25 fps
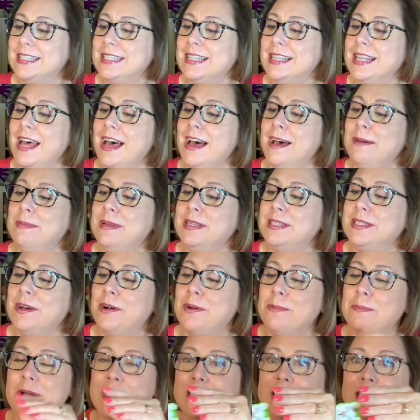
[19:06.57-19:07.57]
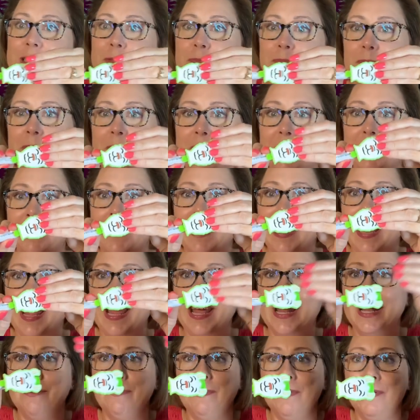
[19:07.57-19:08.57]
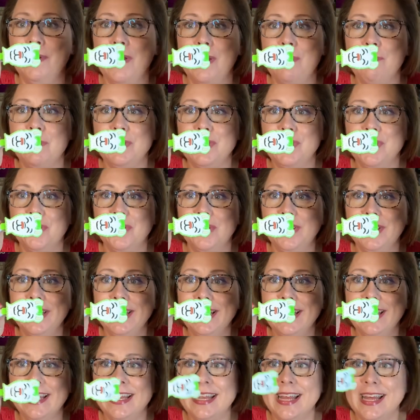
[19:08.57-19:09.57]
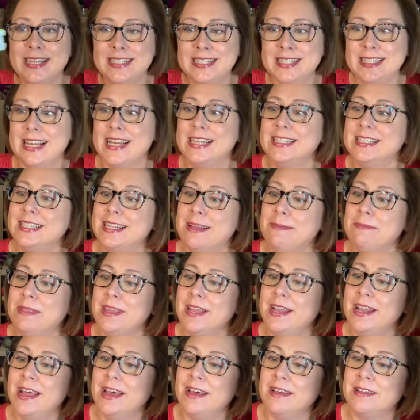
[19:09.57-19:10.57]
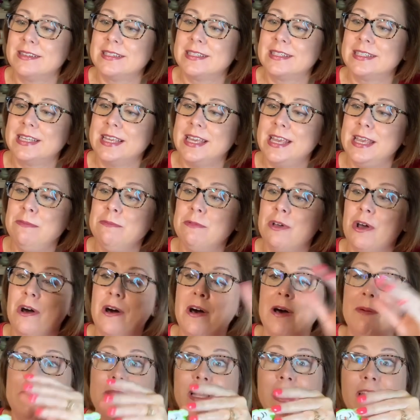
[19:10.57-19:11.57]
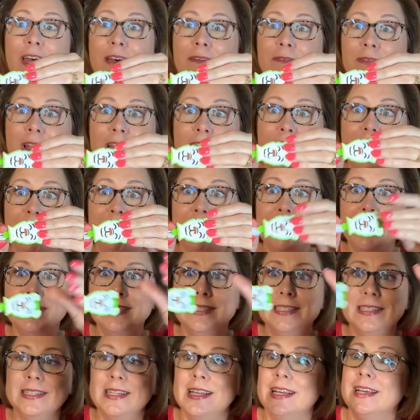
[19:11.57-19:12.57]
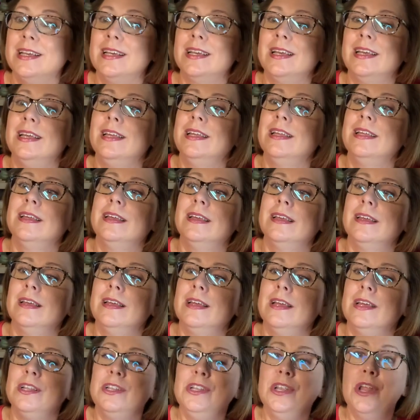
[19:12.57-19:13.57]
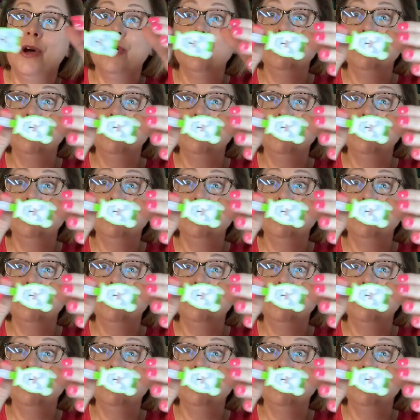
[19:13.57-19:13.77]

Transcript: llamas are my spirit animal. And when you click it, it says something else. Keep calm and love llamas. No